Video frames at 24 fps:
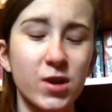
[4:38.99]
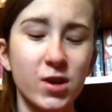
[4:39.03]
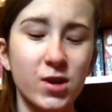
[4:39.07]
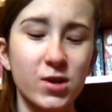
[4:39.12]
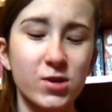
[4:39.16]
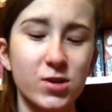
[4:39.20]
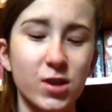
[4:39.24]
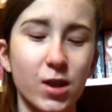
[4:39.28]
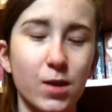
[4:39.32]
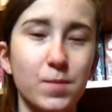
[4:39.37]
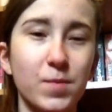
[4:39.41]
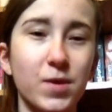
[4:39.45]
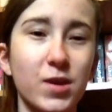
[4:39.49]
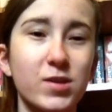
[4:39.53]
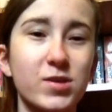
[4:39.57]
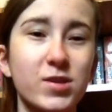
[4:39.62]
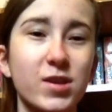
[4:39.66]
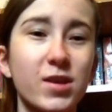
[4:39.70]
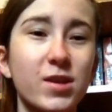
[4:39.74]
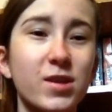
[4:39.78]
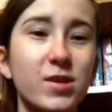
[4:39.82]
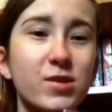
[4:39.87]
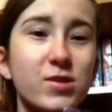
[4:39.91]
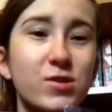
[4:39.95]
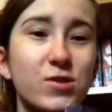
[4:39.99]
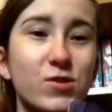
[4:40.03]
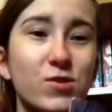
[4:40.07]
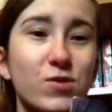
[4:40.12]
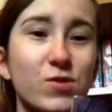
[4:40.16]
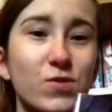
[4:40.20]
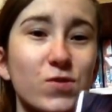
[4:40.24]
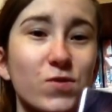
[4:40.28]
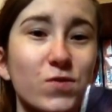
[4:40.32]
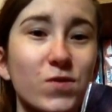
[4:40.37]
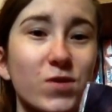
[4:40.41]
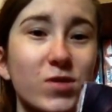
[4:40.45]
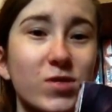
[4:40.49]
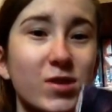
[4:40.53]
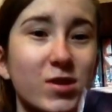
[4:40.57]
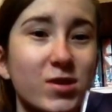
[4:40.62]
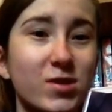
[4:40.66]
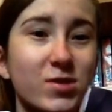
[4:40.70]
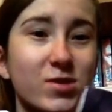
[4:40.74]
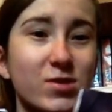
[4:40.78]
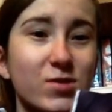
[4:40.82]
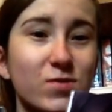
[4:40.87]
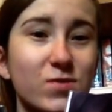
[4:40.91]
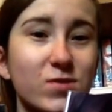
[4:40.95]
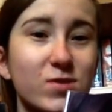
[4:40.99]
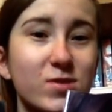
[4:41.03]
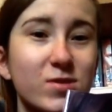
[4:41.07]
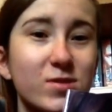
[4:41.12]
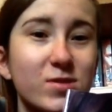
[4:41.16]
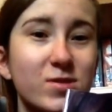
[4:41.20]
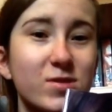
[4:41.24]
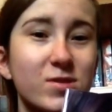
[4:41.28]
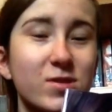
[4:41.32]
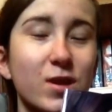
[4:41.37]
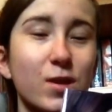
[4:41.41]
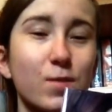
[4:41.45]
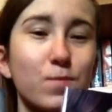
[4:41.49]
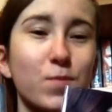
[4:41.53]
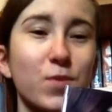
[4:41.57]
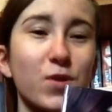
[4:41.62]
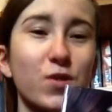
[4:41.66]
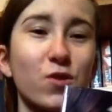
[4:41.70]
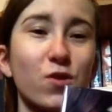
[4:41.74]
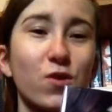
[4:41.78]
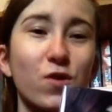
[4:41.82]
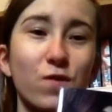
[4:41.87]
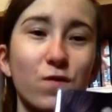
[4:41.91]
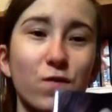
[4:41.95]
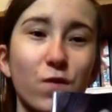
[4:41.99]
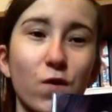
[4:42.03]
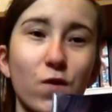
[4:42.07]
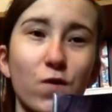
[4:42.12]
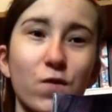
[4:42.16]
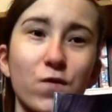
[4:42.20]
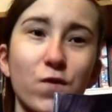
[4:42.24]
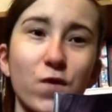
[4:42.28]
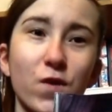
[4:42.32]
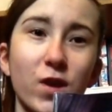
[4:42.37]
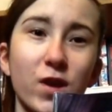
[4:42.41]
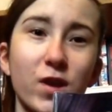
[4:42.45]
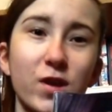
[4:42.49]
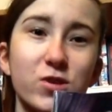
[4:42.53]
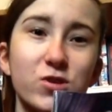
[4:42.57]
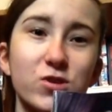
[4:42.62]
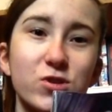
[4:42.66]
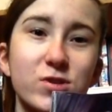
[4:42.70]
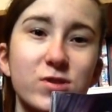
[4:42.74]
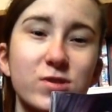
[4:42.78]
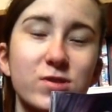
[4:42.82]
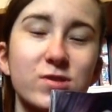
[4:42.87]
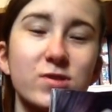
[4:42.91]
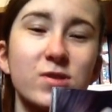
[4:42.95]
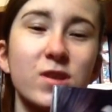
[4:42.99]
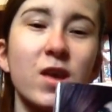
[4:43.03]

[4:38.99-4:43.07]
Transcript: So I'm excited to read this series and I've been looking for it for ages.